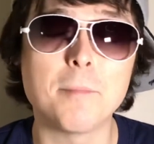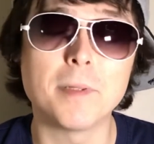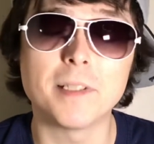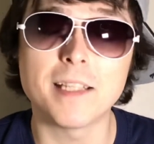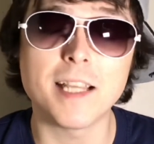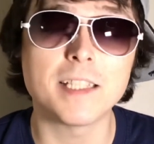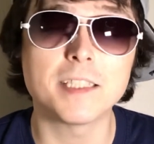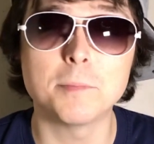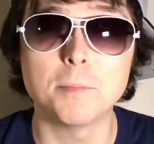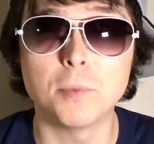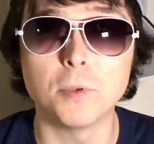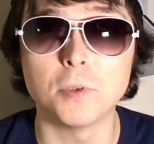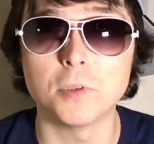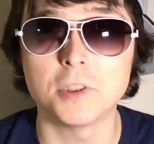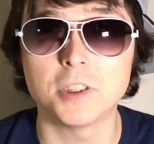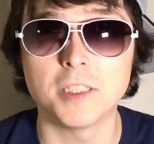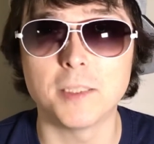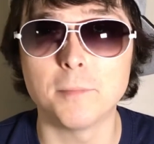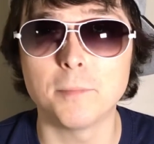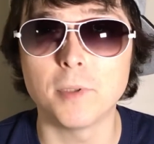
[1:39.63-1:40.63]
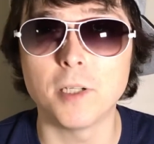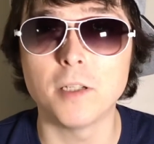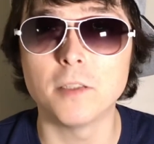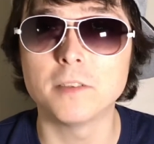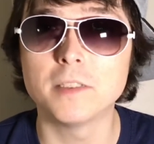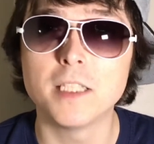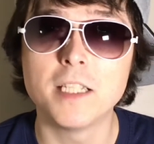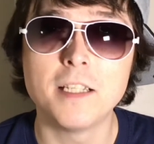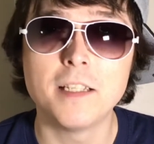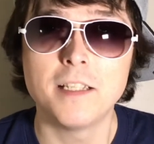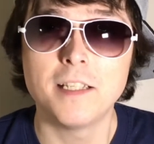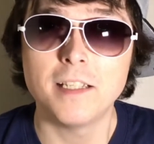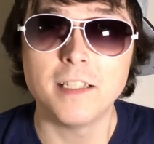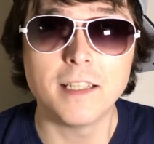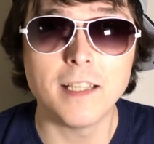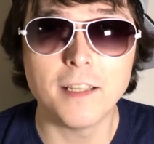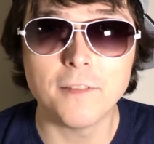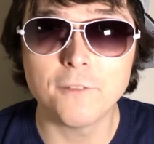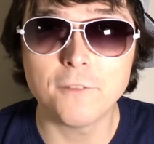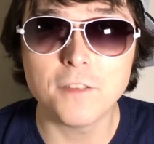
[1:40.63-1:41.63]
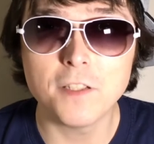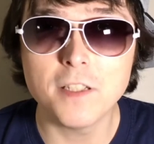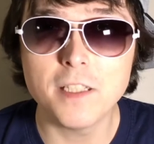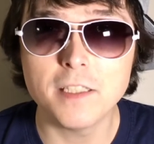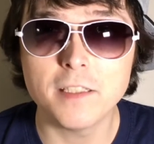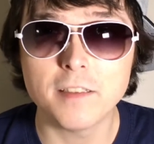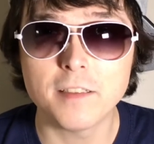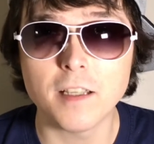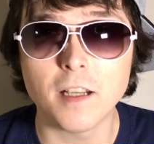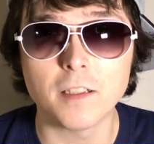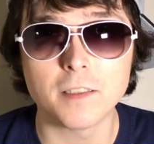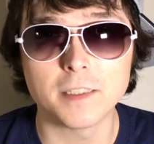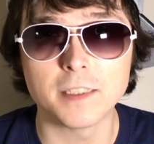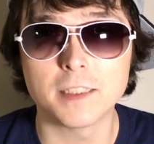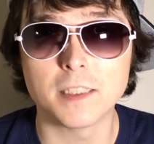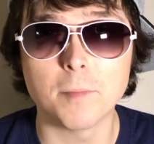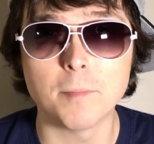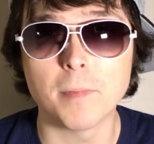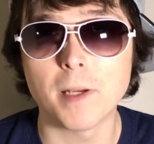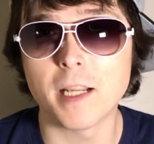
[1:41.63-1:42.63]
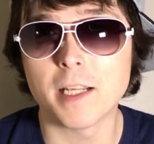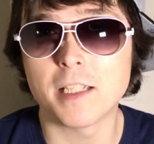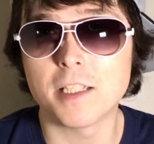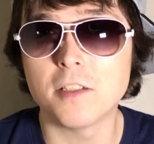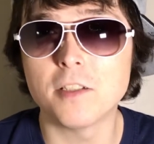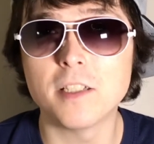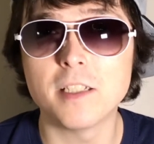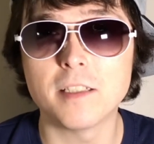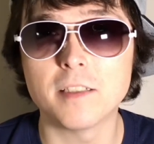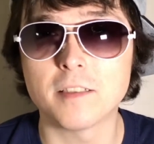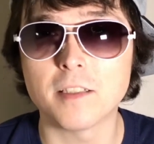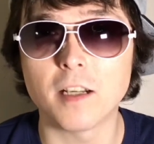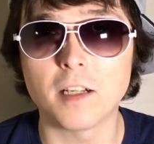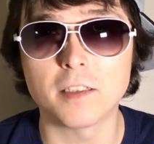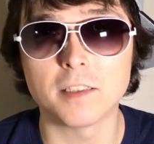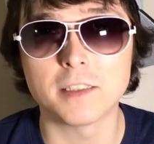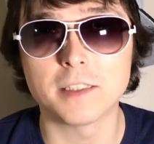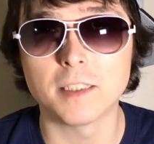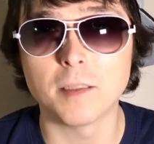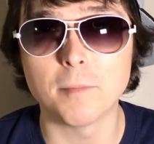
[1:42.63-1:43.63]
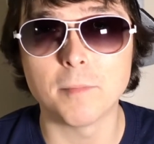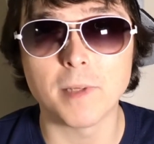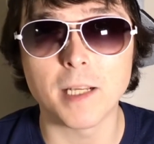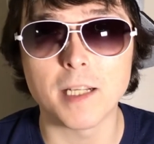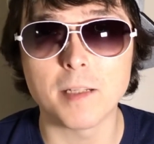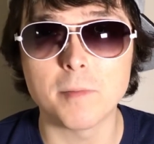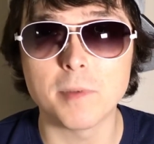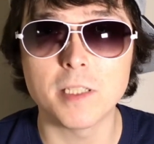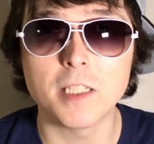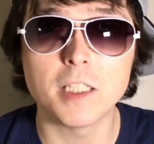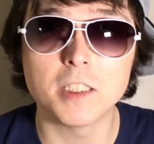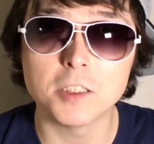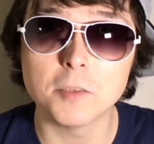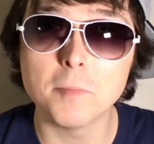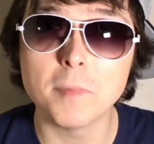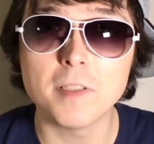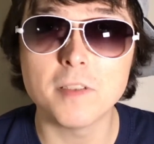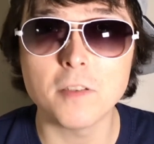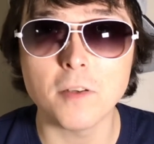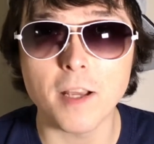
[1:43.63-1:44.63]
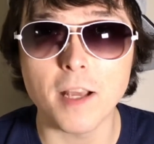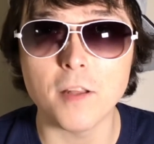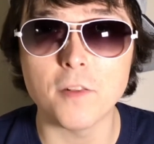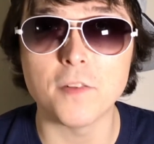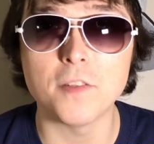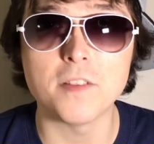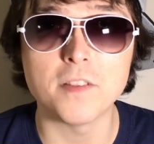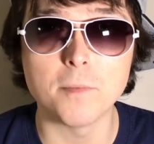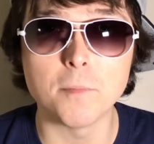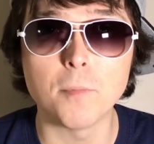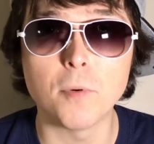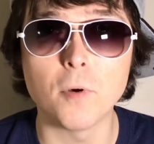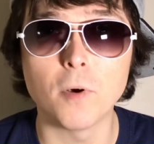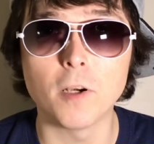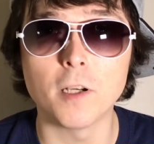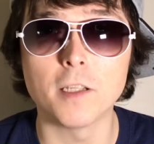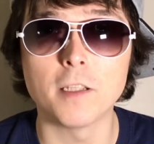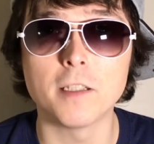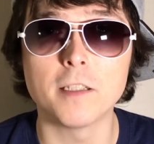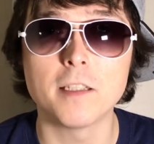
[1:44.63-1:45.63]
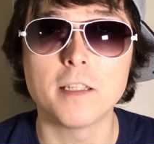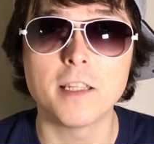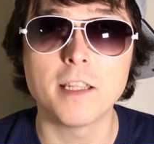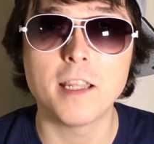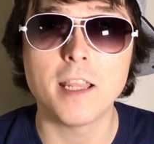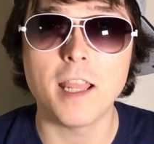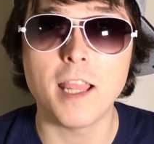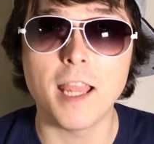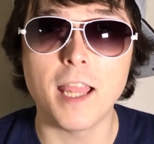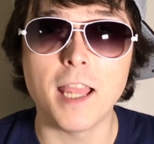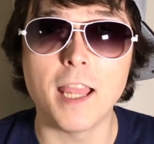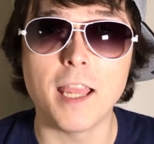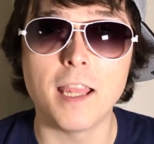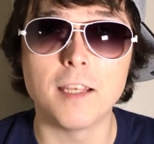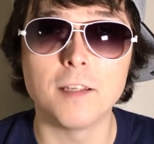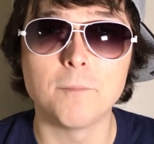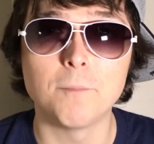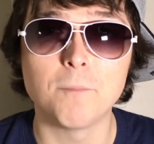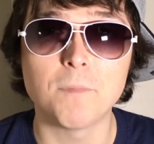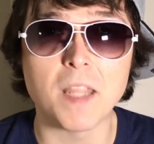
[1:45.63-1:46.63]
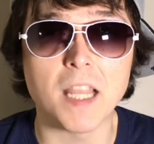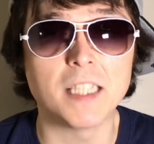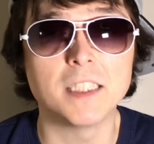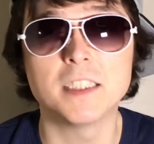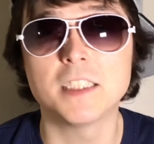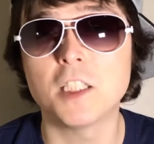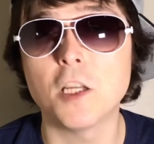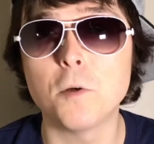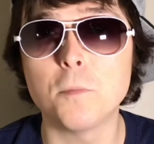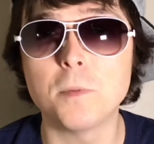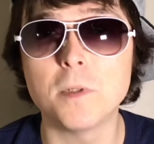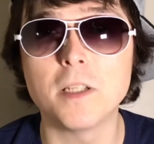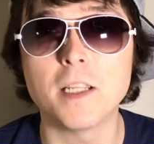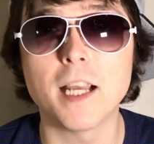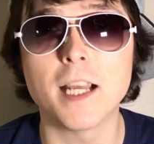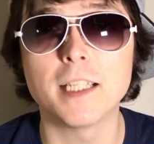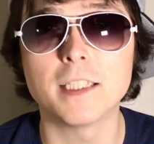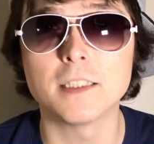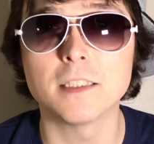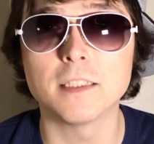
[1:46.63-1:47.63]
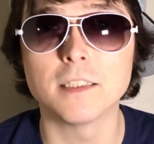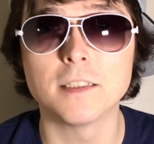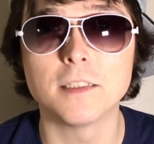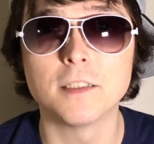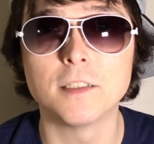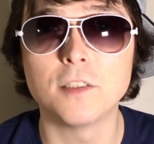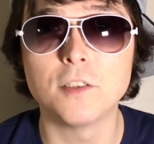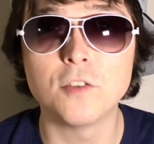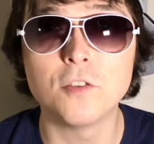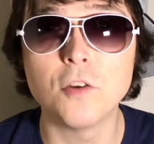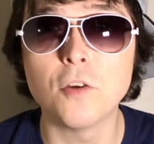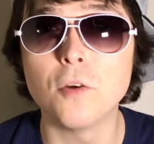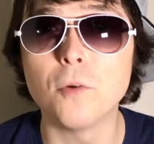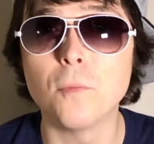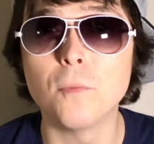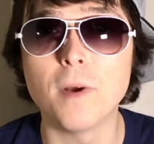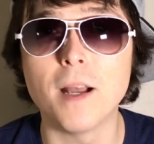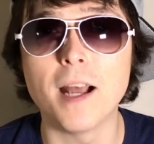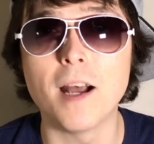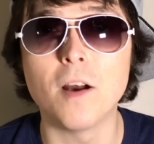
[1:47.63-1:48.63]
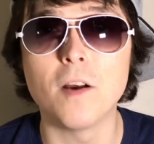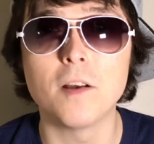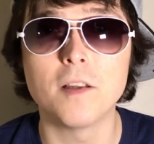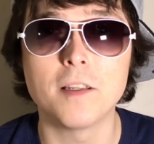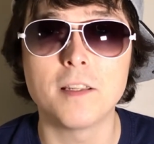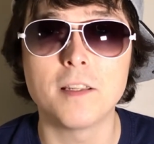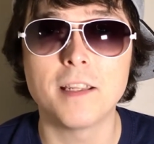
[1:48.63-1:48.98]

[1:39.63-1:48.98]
But that's bullshit, bros. If you need to talk to somebody, you need to talk to somebody because your mental health is important. And I just hope you guys are doing well.